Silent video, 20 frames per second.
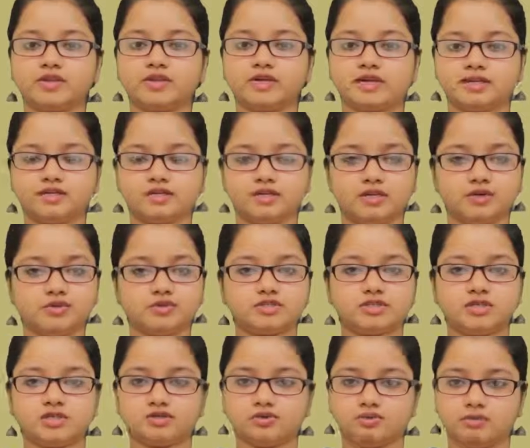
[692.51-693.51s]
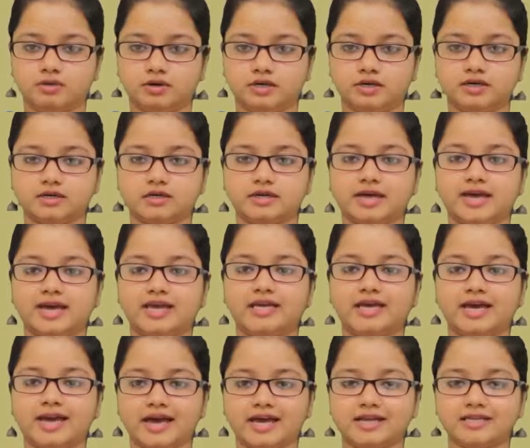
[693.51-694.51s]
continues its work and
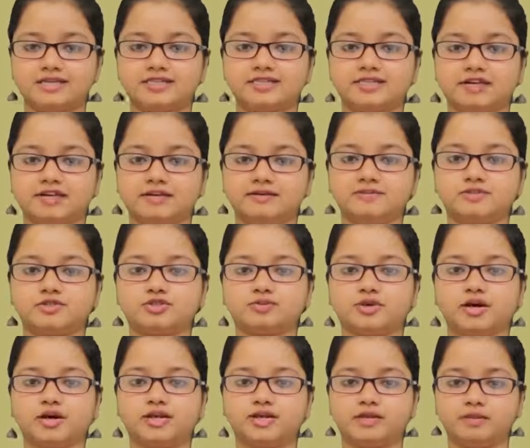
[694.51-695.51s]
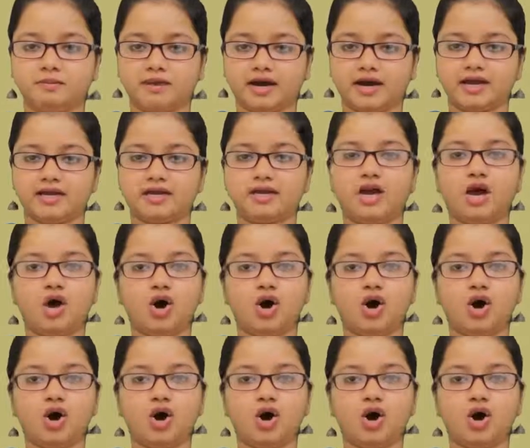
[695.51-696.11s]
hence serves to undermine